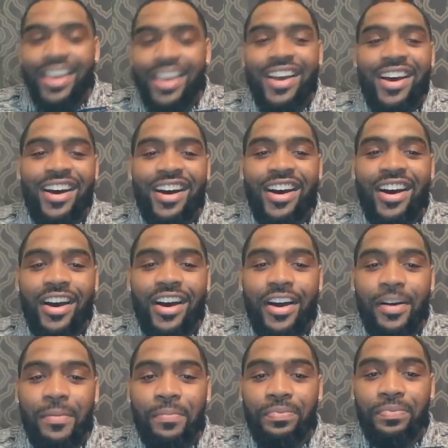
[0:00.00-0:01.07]

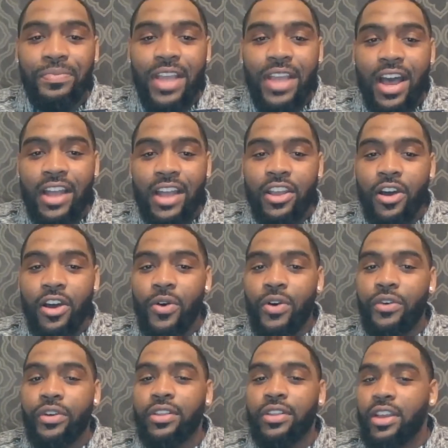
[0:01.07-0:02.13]
I know
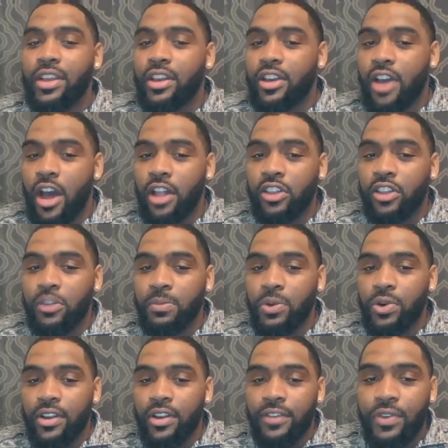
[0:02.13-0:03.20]
on College
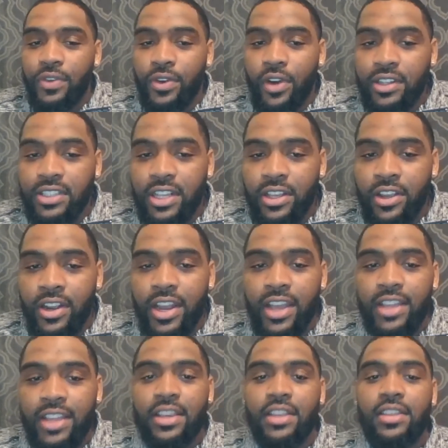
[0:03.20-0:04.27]
Board, if you are sending your
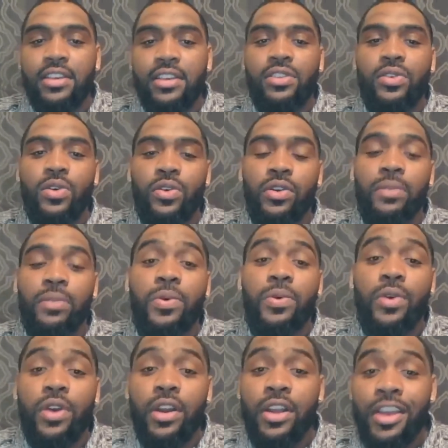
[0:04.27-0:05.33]
SAT score
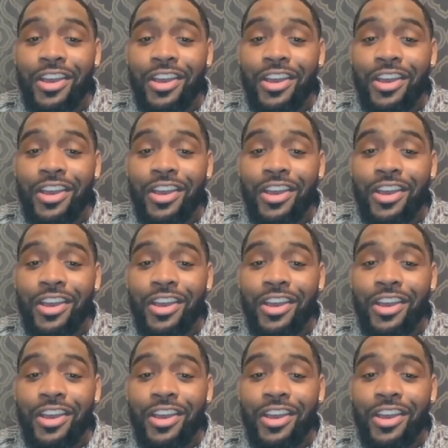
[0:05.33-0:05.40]
report,